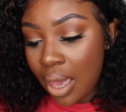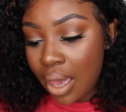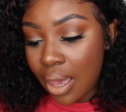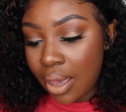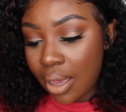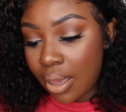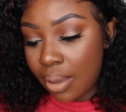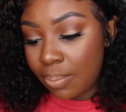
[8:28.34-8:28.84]

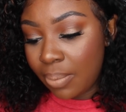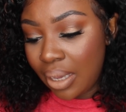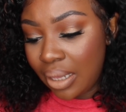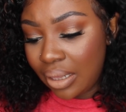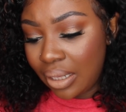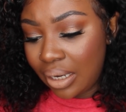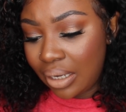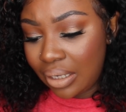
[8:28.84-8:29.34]
um,
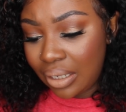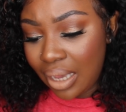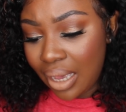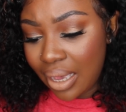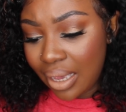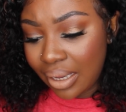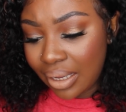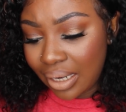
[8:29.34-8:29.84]
and then,
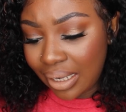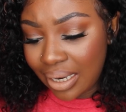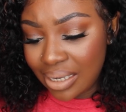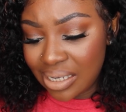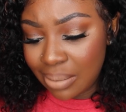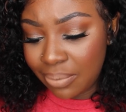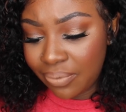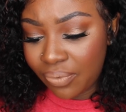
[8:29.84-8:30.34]
yeah, like
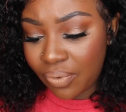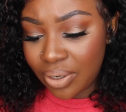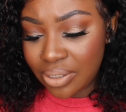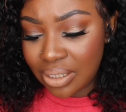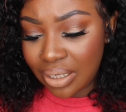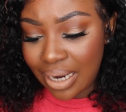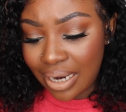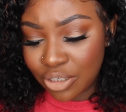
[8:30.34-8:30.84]
I said before,
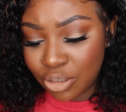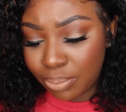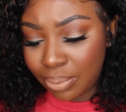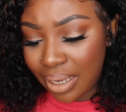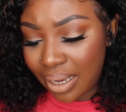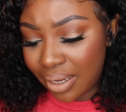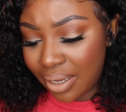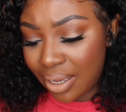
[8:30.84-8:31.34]
it's a natural
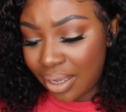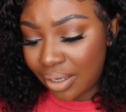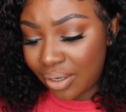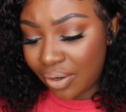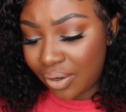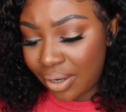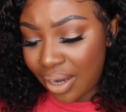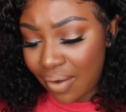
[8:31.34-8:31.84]
black
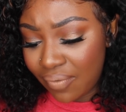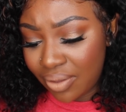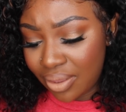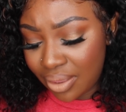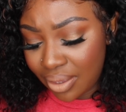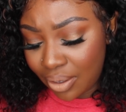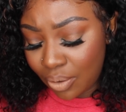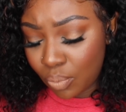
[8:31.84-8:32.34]
color and
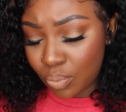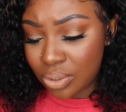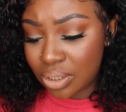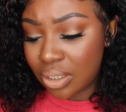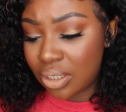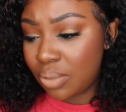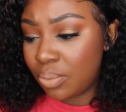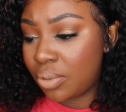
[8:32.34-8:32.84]
everything was
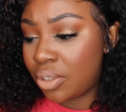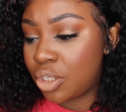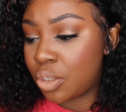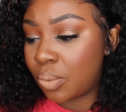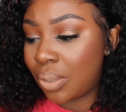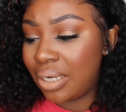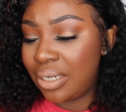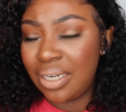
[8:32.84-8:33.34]
good with
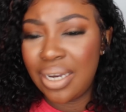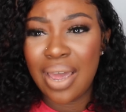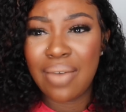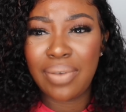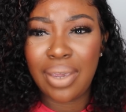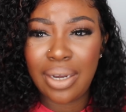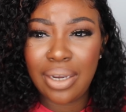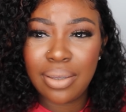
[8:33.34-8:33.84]
this one. I didn't
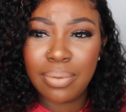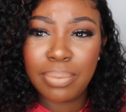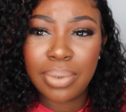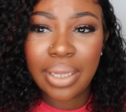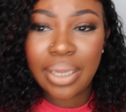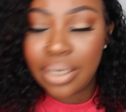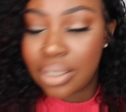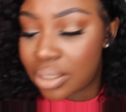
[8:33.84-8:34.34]
have any
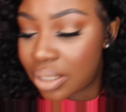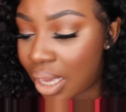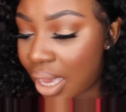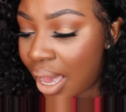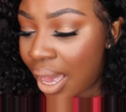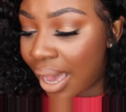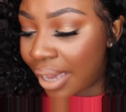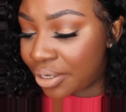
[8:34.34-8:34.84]
complaints.
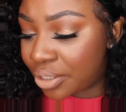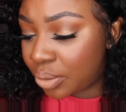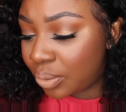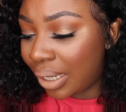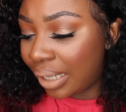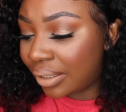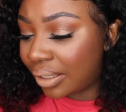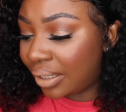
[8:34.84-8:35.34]
I do
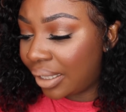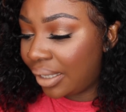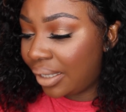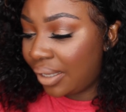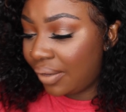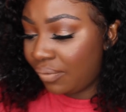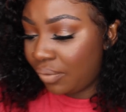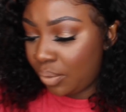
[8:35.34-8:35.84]
like that they
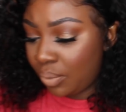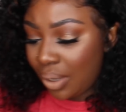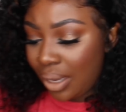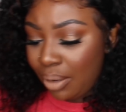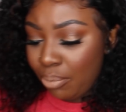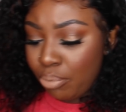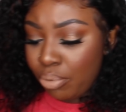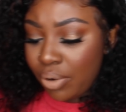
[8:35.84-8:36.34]
give you
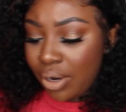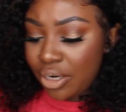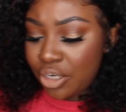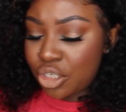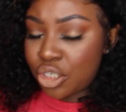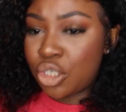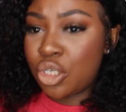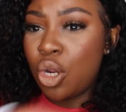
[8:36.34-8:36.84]
a
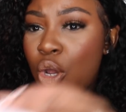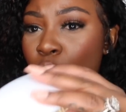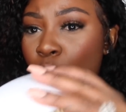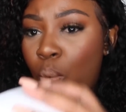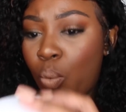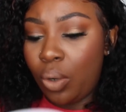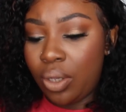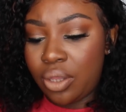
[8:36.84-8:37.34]
brush
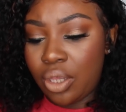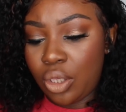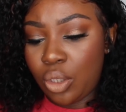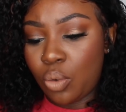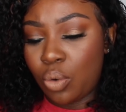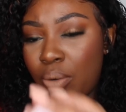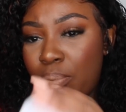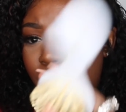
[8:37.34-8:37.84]
with
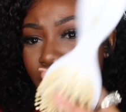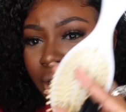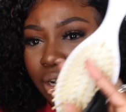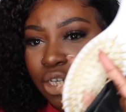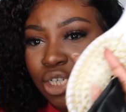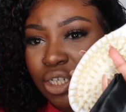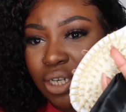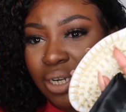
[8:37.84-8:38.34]
your
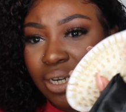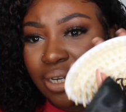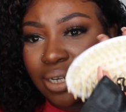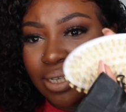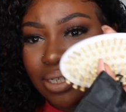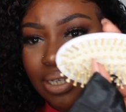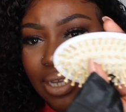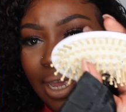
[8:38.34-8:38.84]

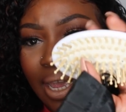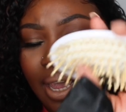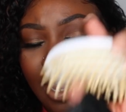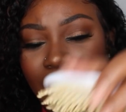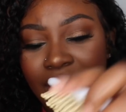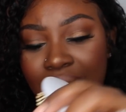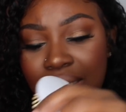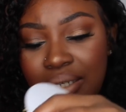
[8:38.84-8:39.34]
purchase
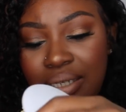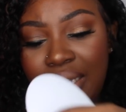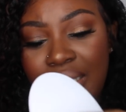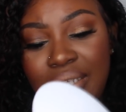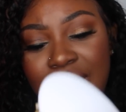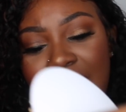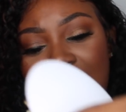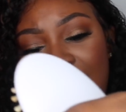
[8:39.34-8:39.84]
and it
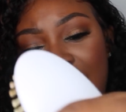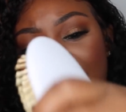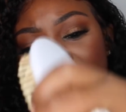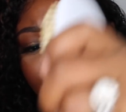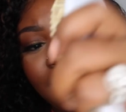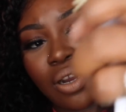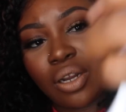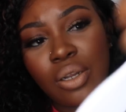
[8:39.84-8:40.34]
does
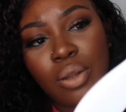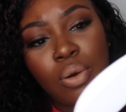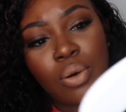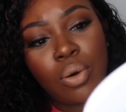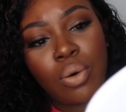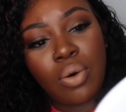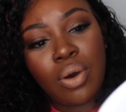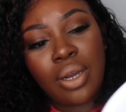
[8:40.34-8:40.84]
have their
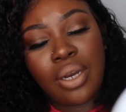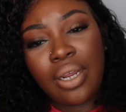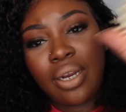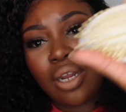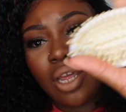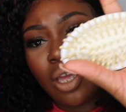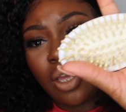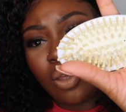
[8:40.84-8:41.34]
logo on
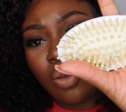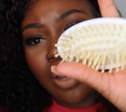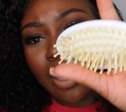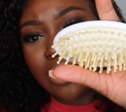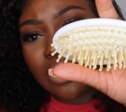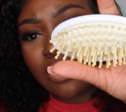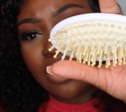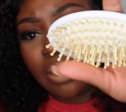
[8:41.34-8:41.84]
it. You
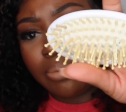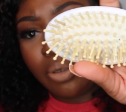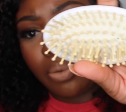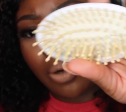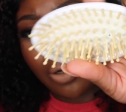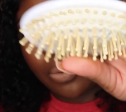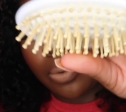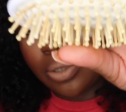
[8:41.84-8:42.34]
guys have seen me
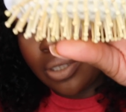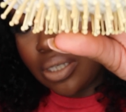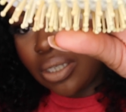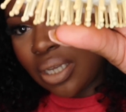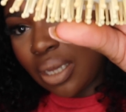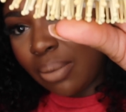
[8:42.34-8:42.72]
work with this